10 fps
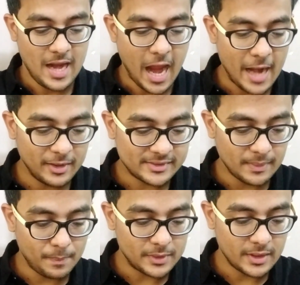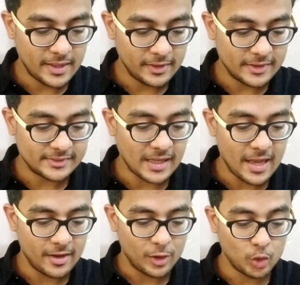and a sympathetic
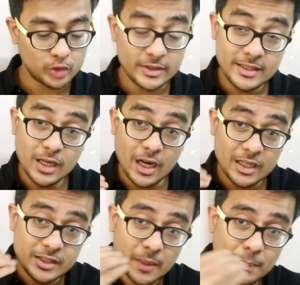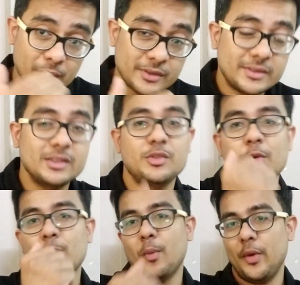desire to see the other person's
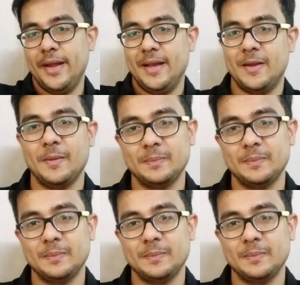viewpoint.